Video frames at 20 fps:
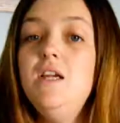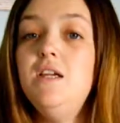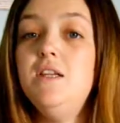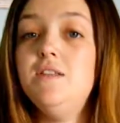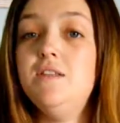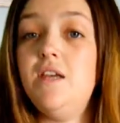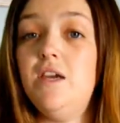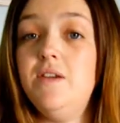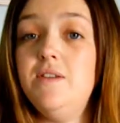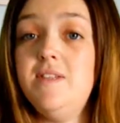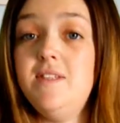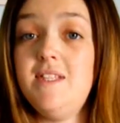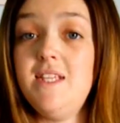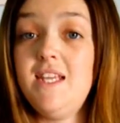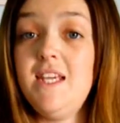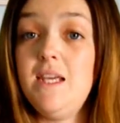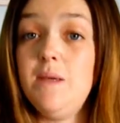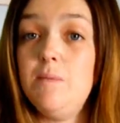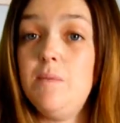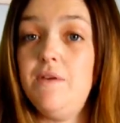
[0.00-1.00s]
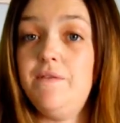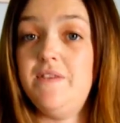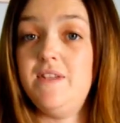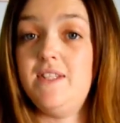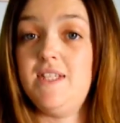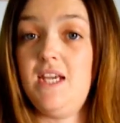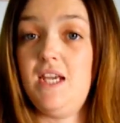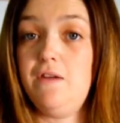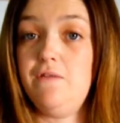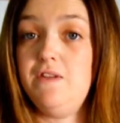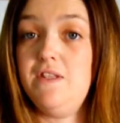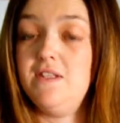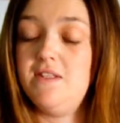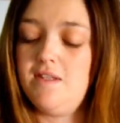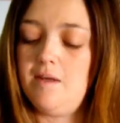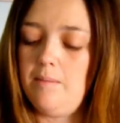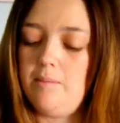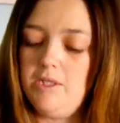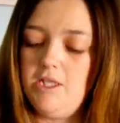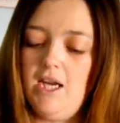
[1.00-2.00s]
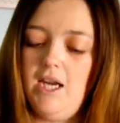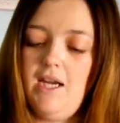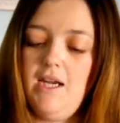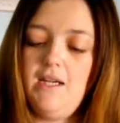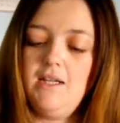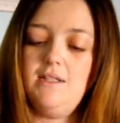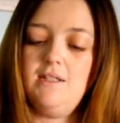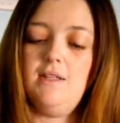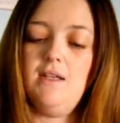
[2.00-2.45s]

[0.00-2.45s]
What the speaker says: So sticking with the teething subject,